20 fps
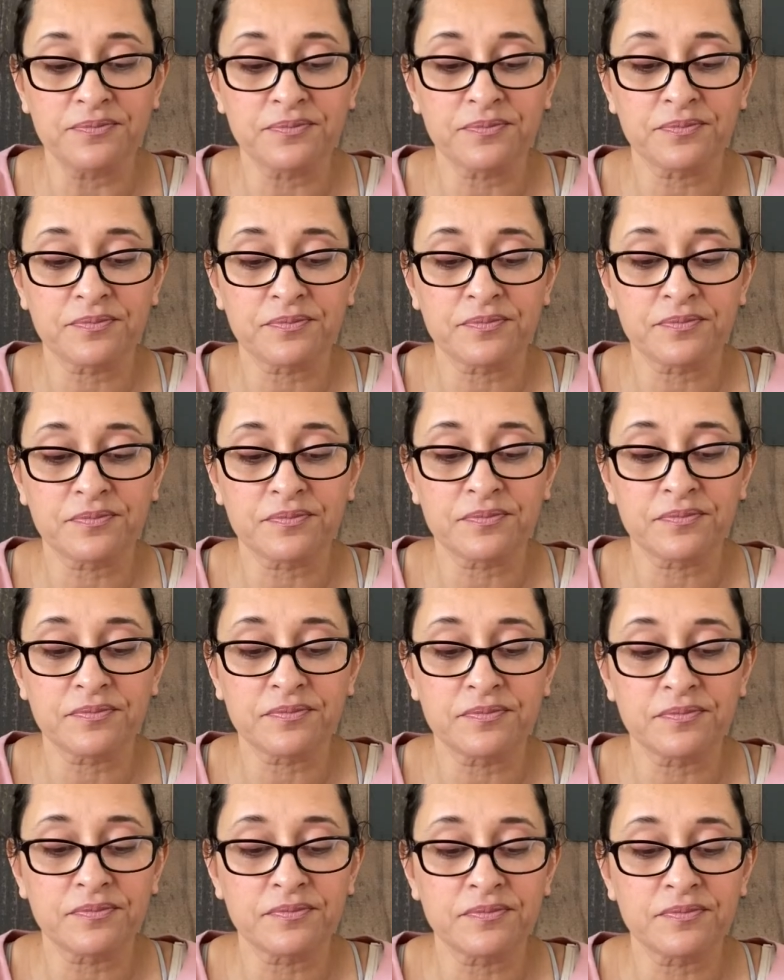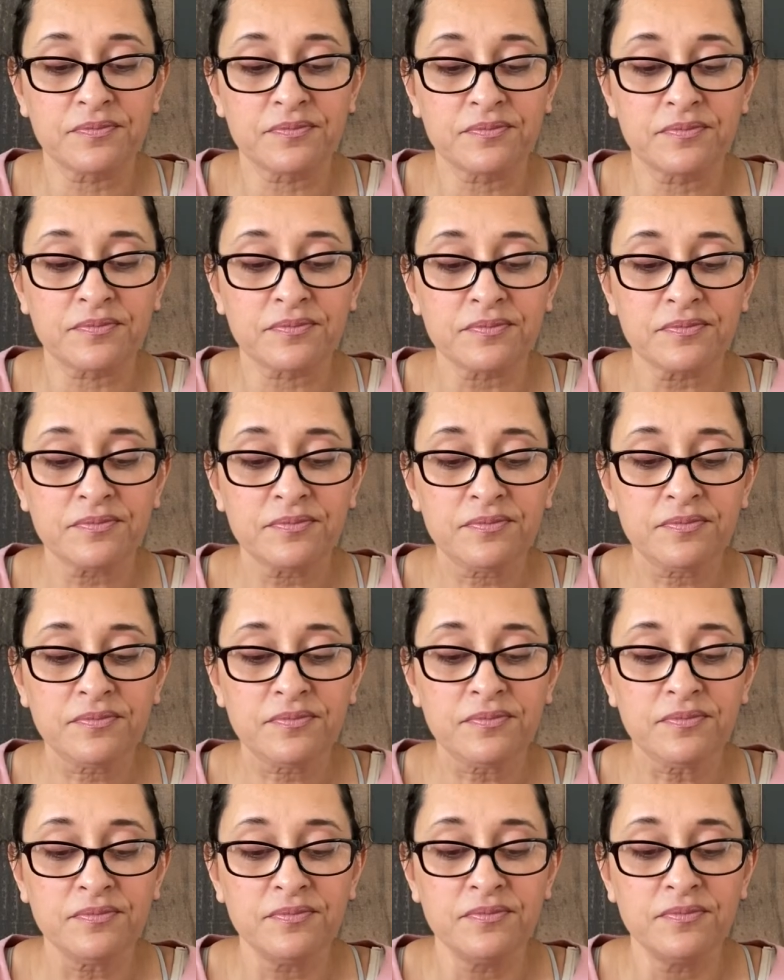
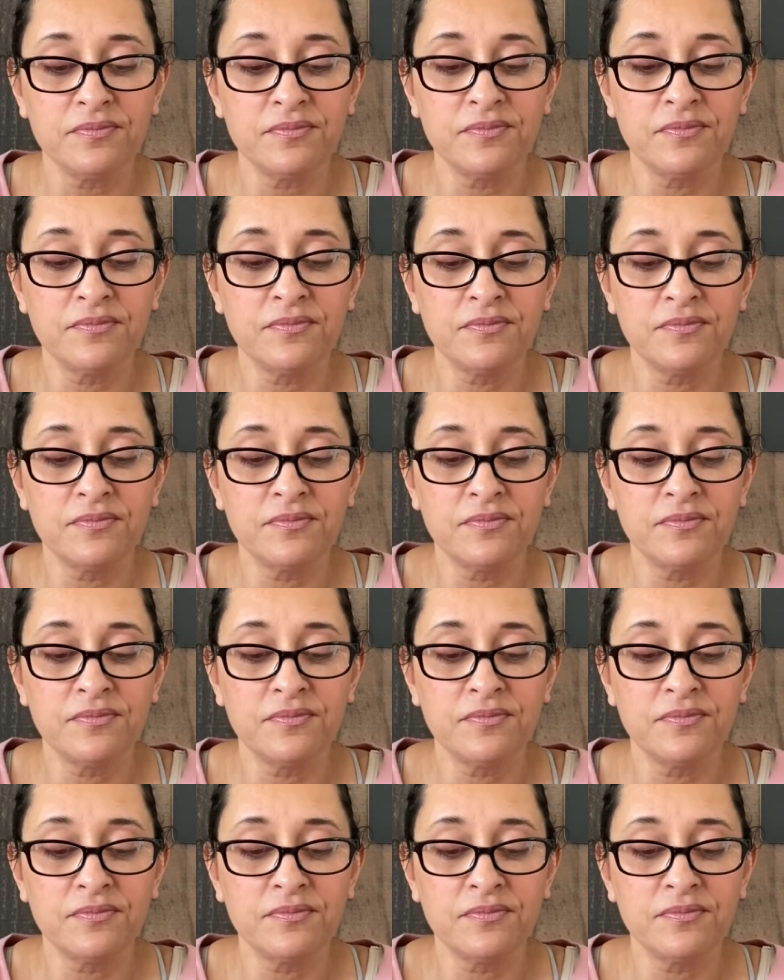(no one is talking)